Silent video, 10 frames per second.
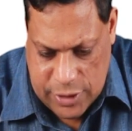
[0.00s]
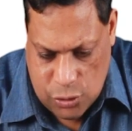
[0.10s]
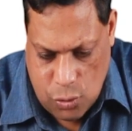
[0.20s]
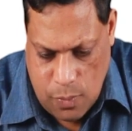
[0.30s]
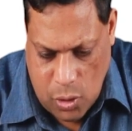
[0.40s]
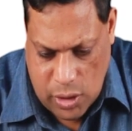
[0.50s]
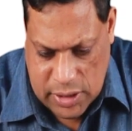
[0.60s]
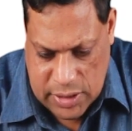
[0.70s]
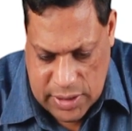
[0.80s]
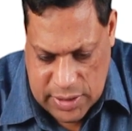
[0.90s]
has two
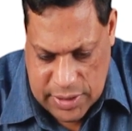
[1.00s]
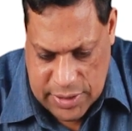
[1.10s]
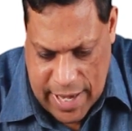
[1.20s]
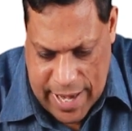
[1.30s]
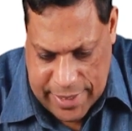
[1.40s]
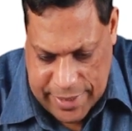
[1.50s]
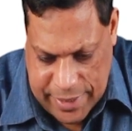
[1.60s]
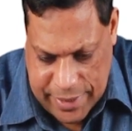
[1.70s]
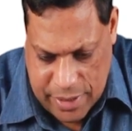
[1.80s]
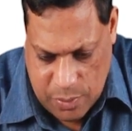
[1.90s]
borders. This is
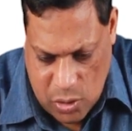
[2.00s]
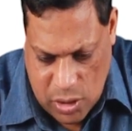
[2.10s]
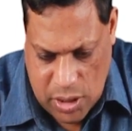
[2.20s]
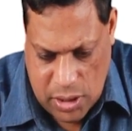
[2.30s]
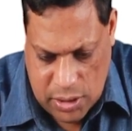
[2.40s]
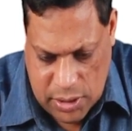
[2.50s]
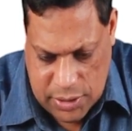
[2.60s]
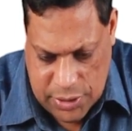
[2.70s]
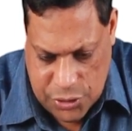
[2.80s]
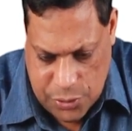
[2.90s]
anterior border.
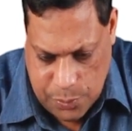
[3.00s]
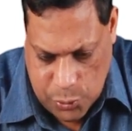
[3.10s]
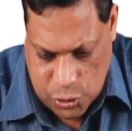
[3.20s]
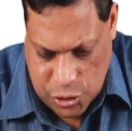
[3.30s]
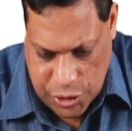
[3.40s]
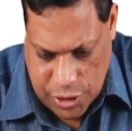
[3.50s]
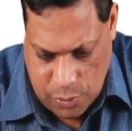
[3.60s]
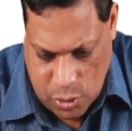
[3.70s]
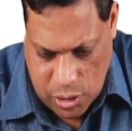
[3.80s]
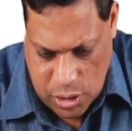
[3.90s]
This is
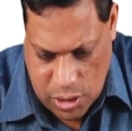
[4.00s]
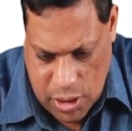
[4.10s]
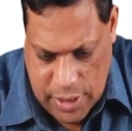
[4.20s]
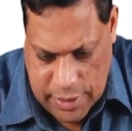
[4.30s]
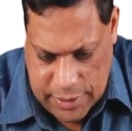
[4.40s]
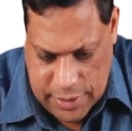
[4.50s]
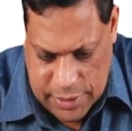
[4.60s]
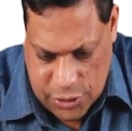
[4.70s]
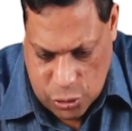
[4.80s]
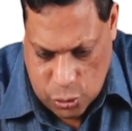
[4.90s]
posterior border.
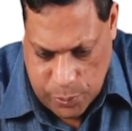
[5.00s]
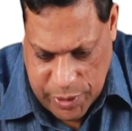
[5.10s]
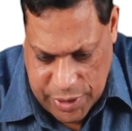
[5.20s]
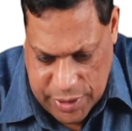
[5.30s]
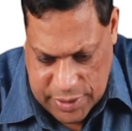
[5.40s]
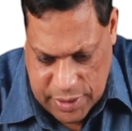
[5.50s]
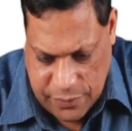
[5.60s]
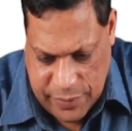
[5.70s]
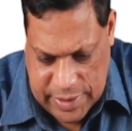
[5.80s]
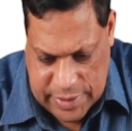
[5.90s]
This is superior
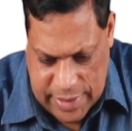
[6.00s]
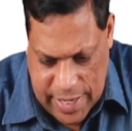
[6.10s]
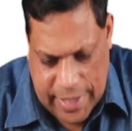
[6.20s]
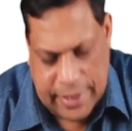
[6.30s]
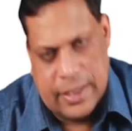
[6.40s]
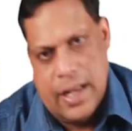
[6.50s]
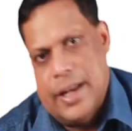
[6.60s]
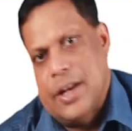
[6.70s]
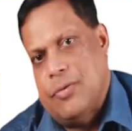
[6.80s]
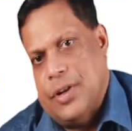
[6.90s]
surface and
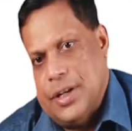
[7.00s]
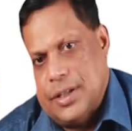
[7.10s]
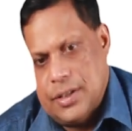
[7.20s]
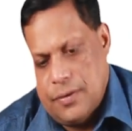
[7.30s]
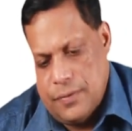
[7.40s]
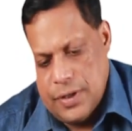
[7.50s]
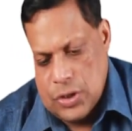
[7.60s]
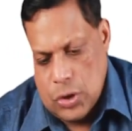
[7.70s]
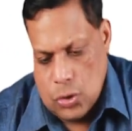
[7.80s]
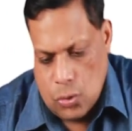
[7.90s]
the inferior
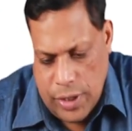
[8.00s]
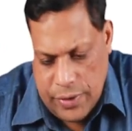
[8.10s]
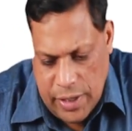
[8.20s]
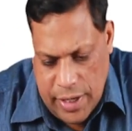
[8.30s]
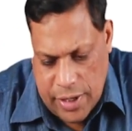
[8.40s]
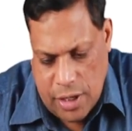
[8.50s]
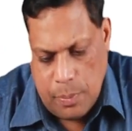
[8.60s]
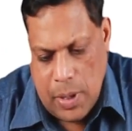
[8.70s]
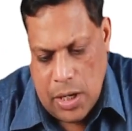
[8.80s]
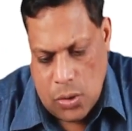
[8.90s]
surface. So in the lateral
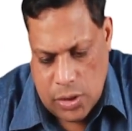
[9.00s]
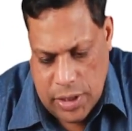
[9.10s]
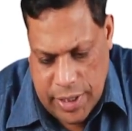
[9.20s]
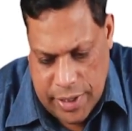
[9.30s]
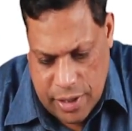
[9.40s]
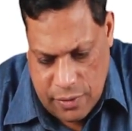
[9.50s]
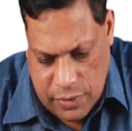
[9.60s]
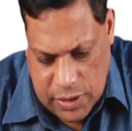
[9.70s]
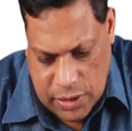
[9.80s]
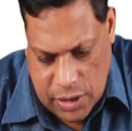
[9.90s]
part or the lateral
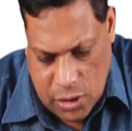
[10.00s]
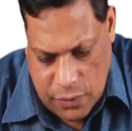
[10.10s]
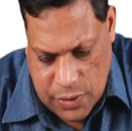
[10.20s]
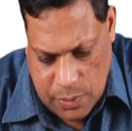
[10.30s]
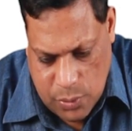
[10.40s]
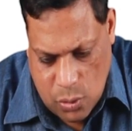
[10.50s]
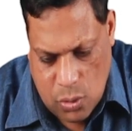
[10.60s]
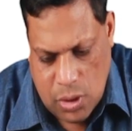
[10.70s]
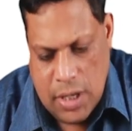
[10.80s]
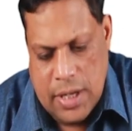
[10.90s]
1/3 of the
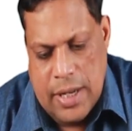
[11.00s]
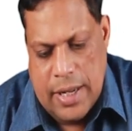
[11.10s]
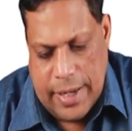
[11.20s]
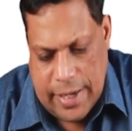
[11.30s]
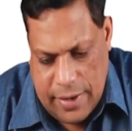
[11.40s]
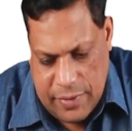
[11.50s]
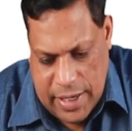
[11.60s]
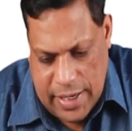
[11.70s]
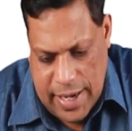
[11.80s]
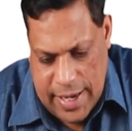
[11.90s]
bone,
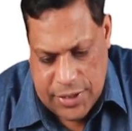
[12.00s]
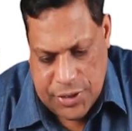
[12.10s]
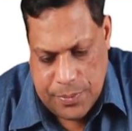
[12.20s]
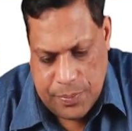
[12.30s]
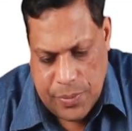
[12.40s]
clavicle has